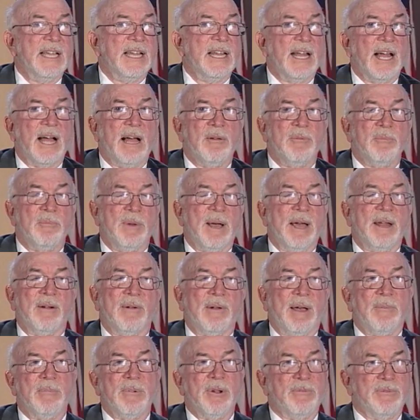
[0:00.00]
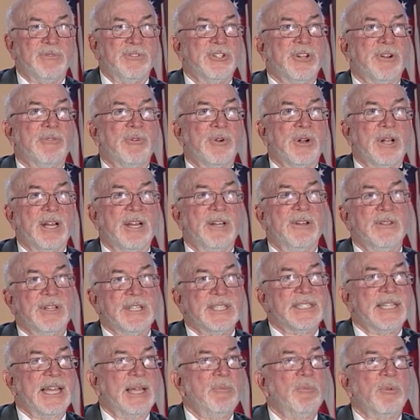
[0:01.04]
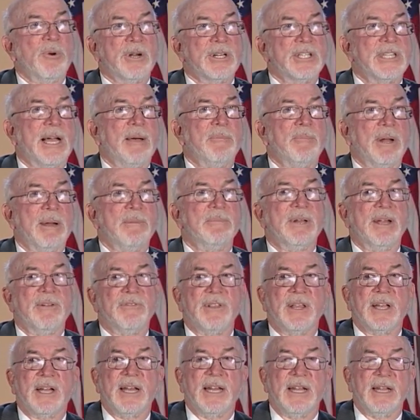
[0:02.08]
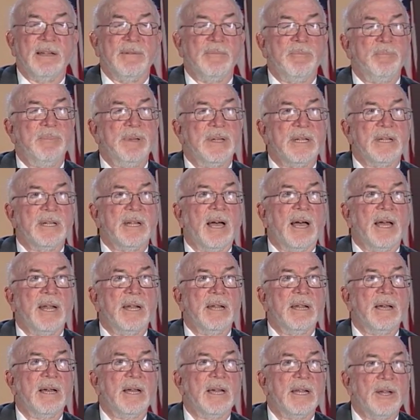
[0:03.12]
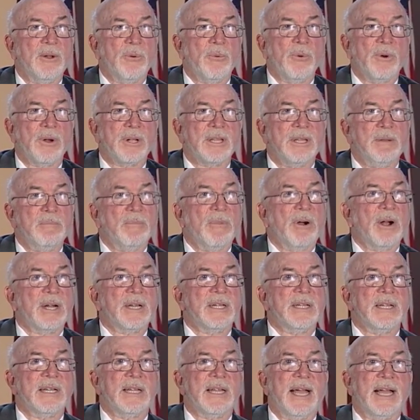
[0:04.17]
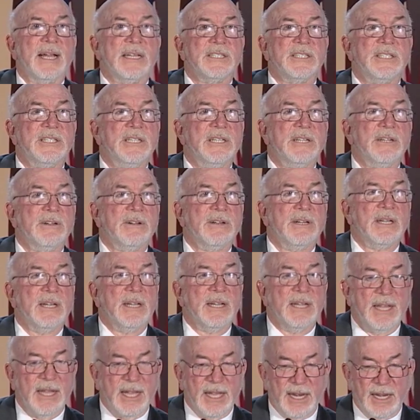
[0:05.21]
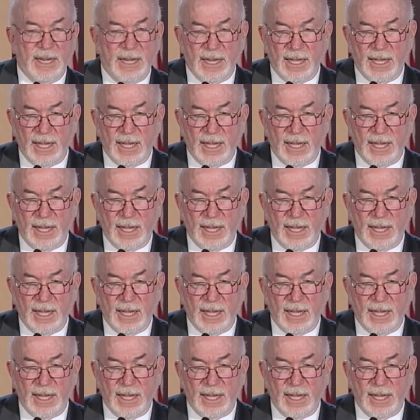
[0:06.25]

And I'm not sure if we're going to do the same workshop, but I'm definitely going to build on the work that Mark did last year, and